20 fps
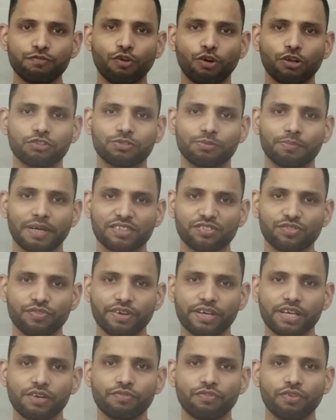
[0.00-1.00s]
folks, Master
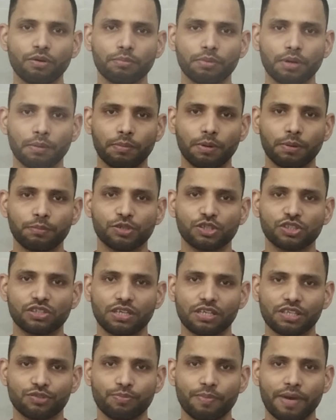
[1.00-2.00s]
Vakir from W M
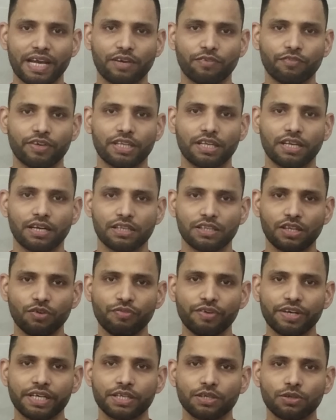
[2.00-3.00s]
Originals back with another
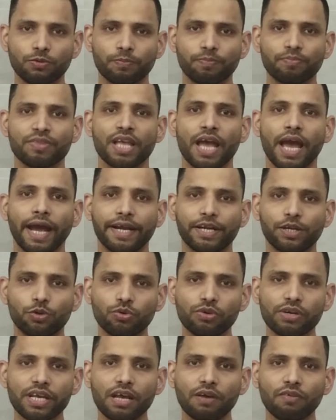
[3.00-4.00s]
video, and
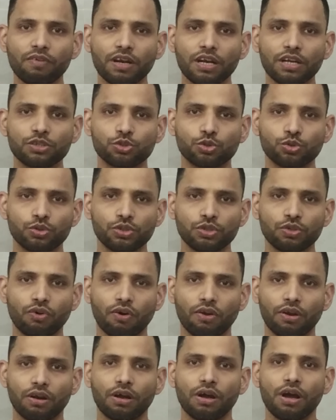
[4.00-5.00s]
today I wanna show you
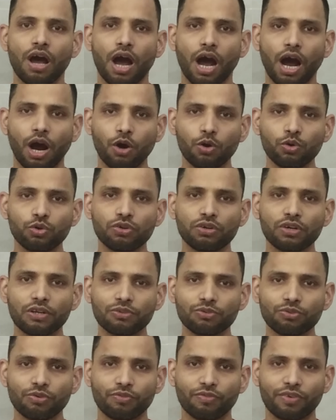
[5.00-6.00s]
all how to
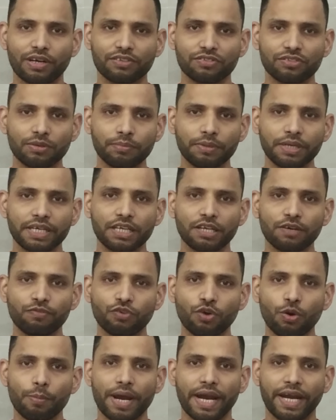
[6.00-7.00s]
transfer WhatsApp data
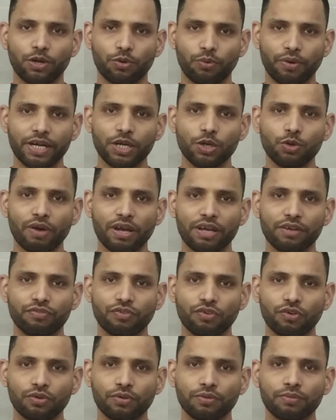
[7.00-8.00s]
from Android to
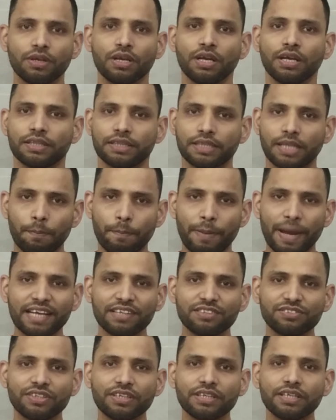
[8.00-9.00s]
iPhone. The
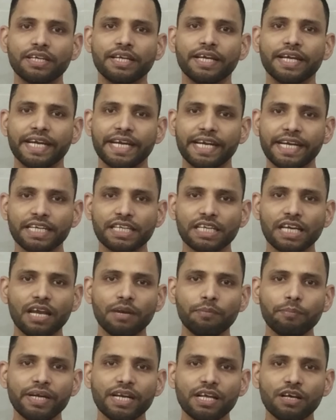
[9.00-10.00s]
best thing, it
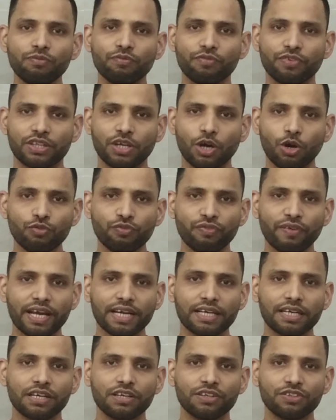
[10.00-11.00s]
can be done without
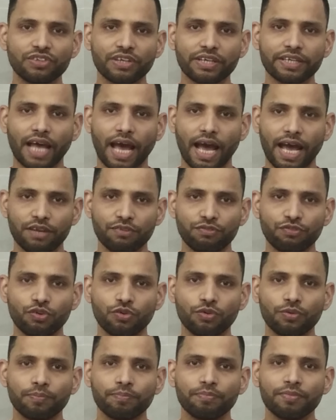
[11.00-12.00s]
factory reset
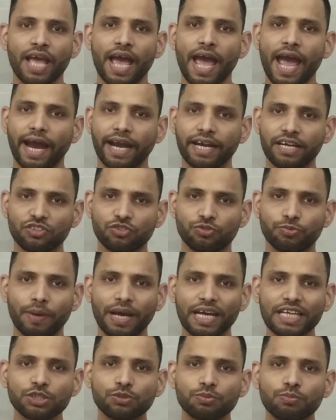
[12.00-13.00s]
iPhone and is
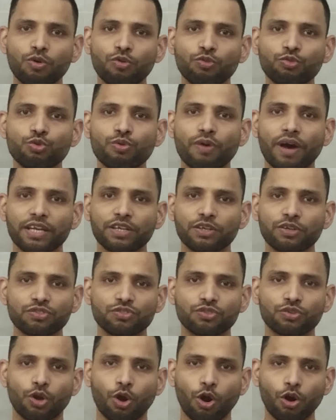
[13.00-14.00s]
best move to
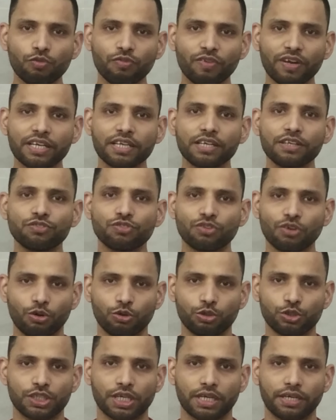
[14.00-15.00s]
iOS not working
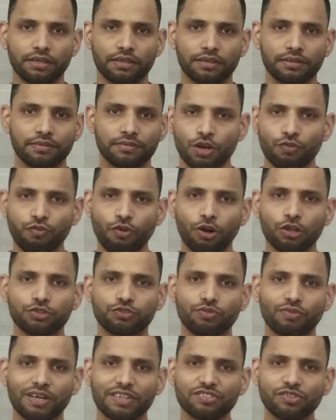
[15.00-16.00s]
solution.
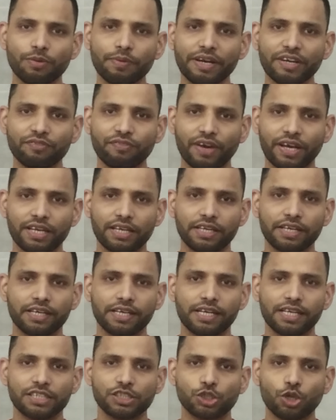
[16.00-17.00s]
First, WhatsApp had finally
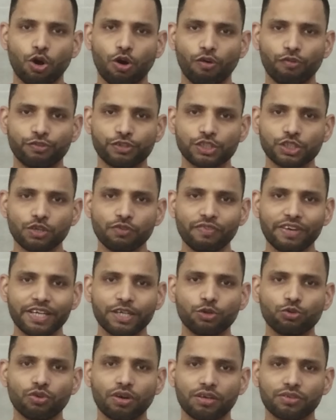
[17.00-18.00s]
released official way
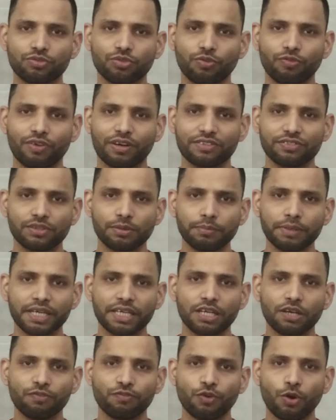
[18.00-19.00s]
to transfer WhatsApp
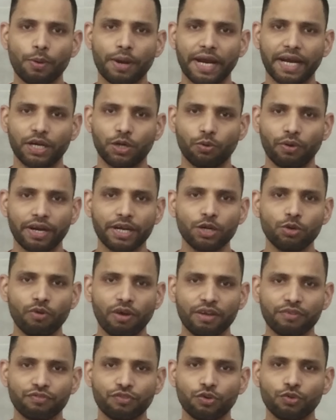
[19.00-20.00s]
data from Android to
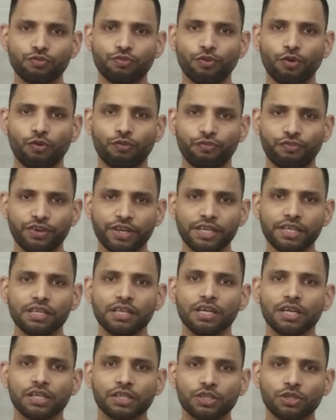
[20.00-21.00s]
iPhone for free
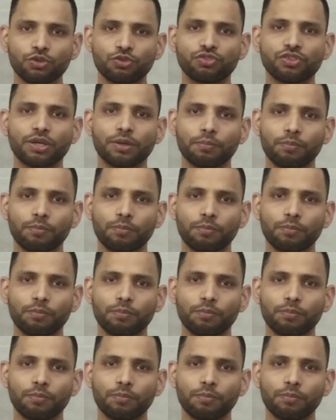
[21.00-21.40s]
using